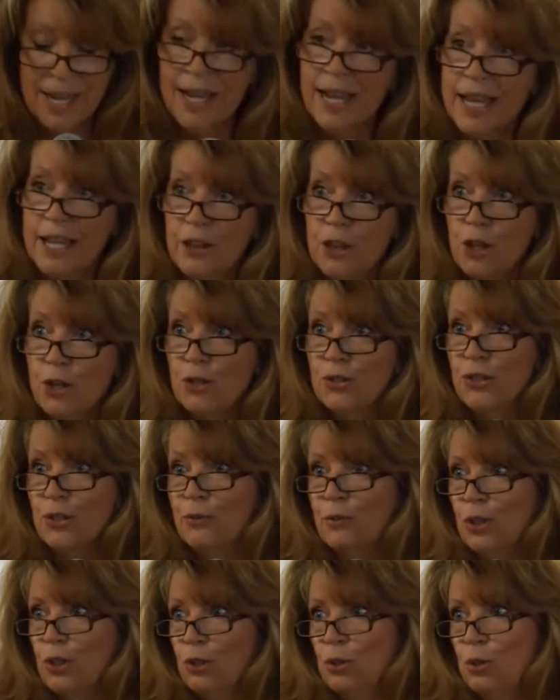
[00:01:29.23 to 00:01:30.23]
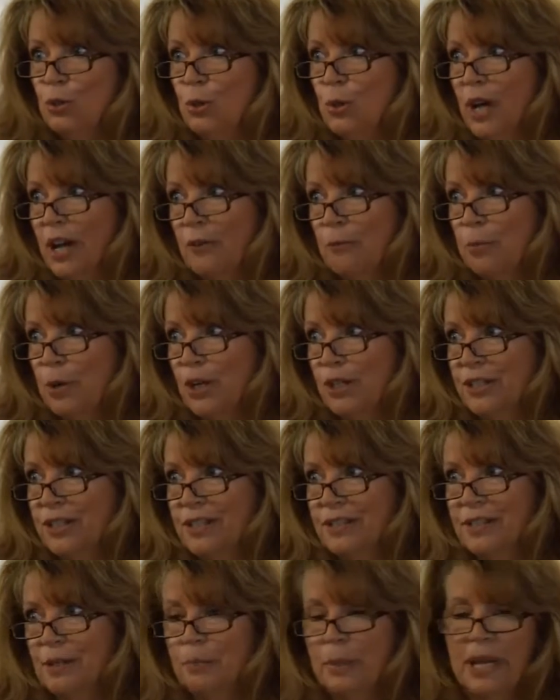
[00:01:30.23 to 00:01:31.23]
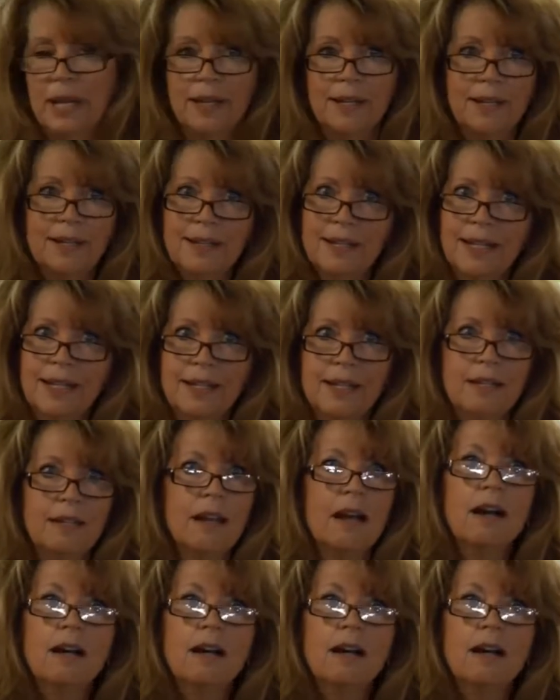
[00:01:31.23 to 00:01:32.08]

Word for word: and those of you who have participated in an